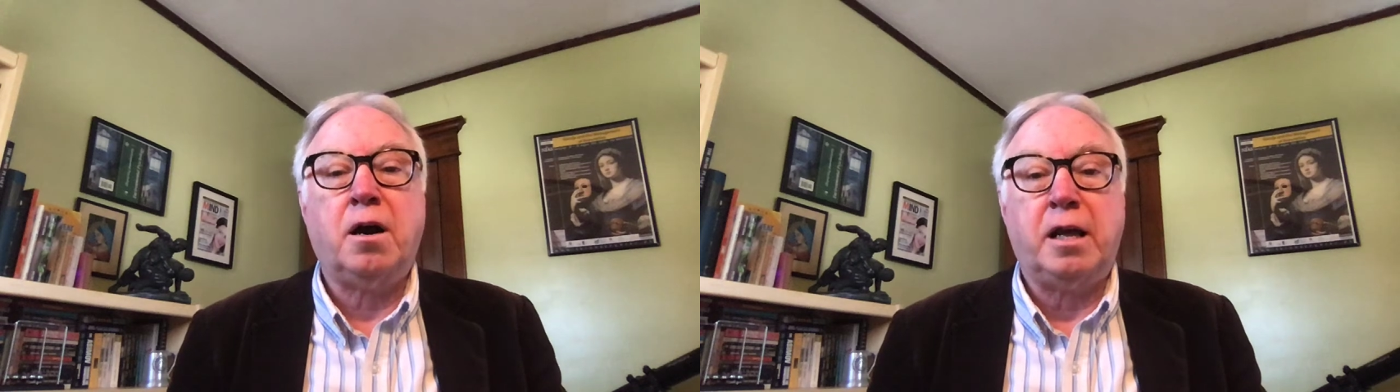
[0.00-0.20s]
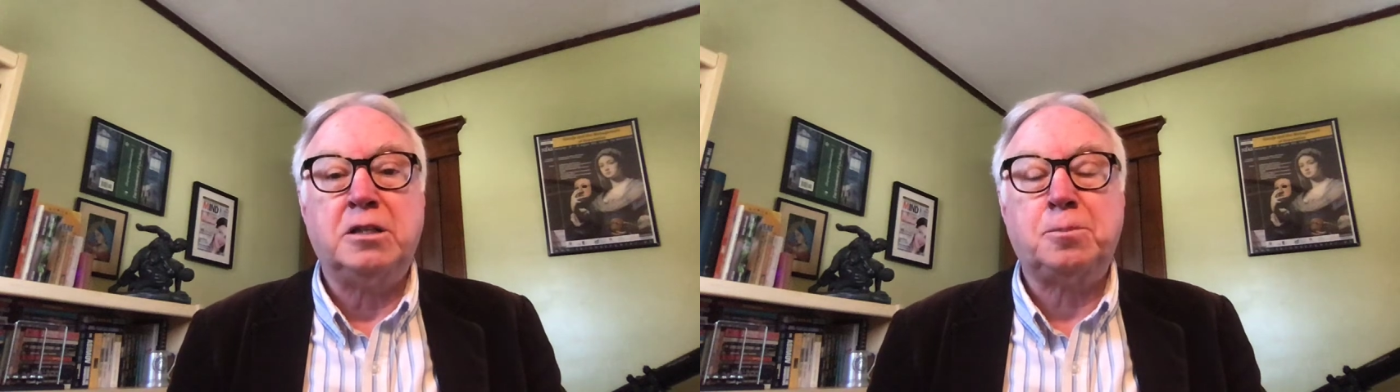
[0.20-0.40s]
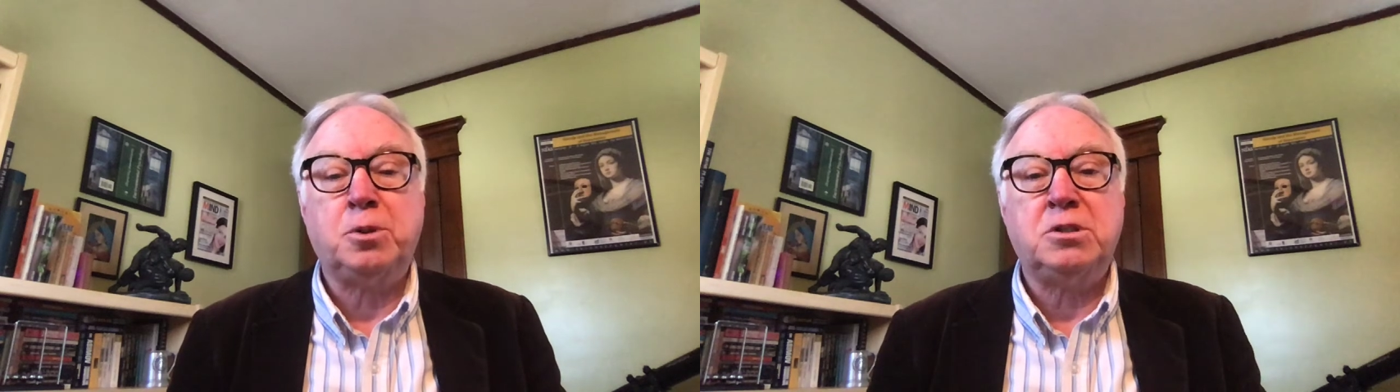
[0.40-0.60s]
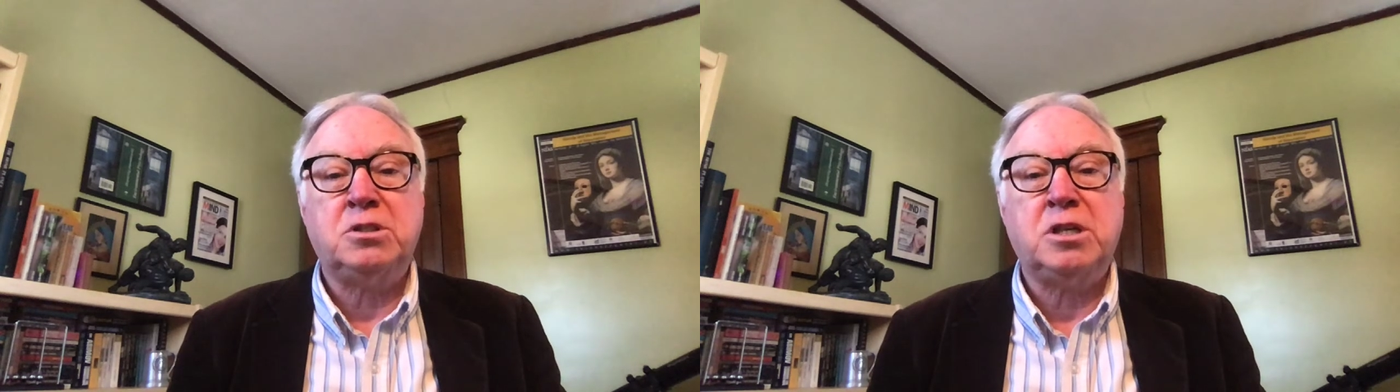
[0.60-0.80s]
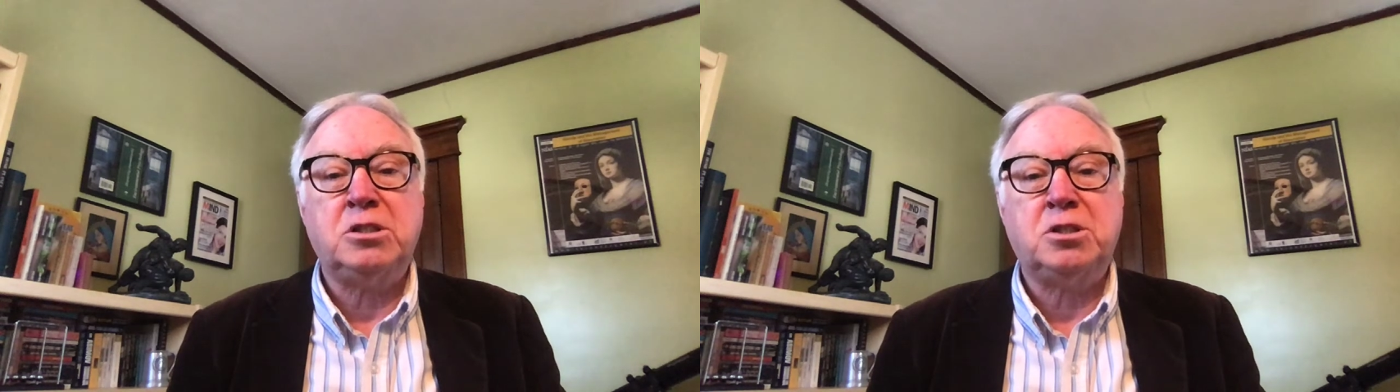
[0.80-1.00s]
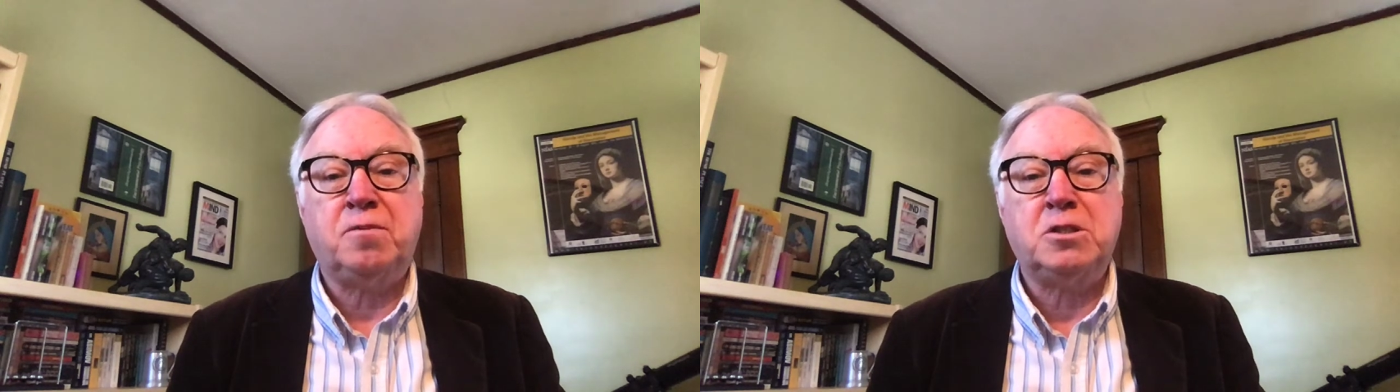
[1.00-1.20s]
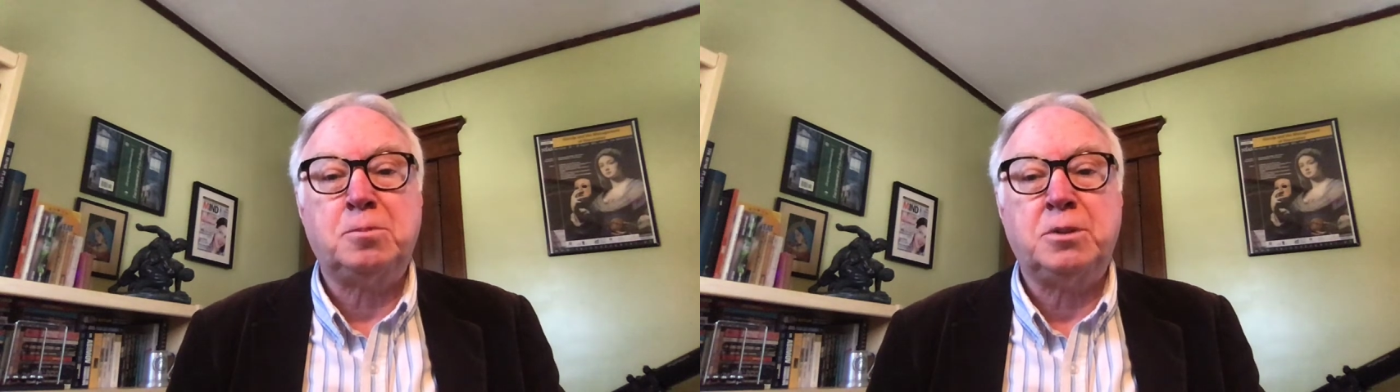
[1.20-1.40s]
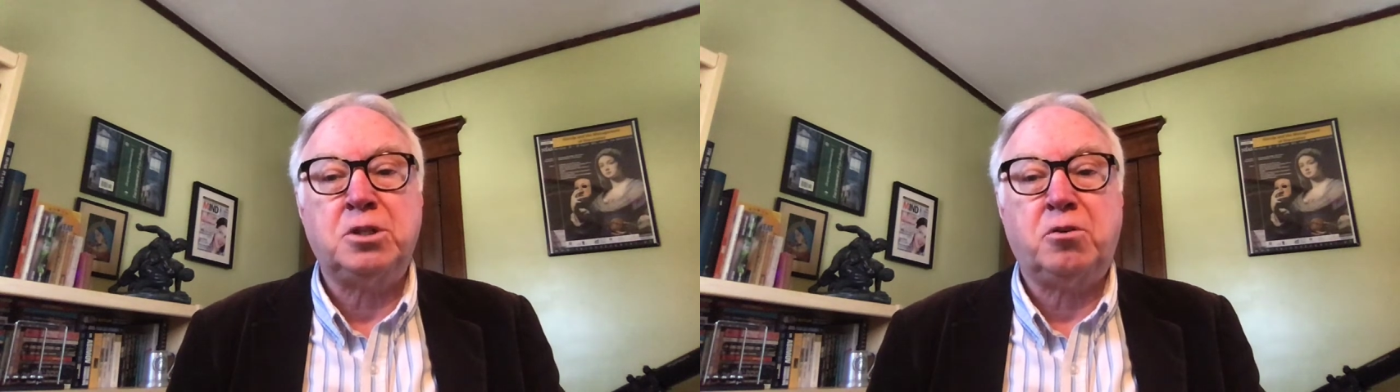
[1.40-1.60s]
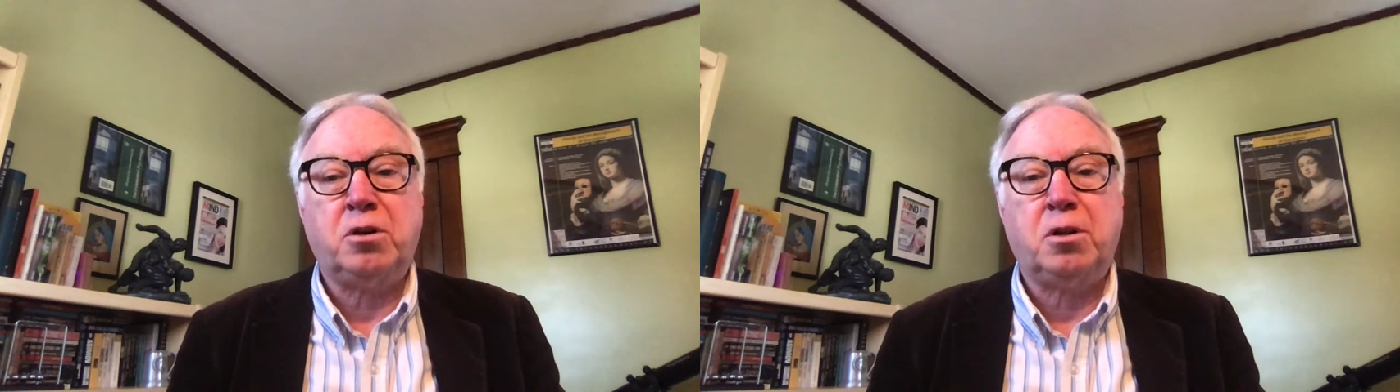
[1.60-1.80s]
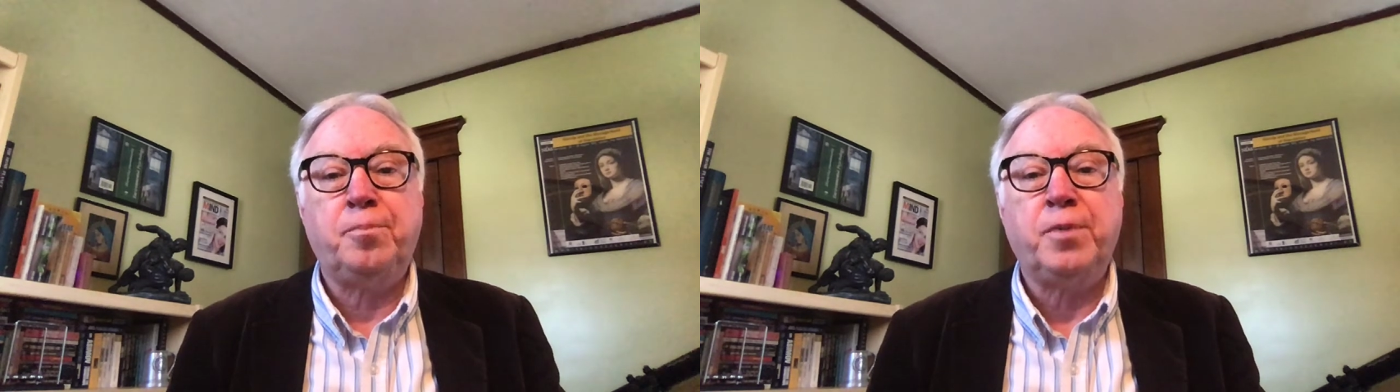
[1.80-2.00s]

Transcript: its presentation of this material.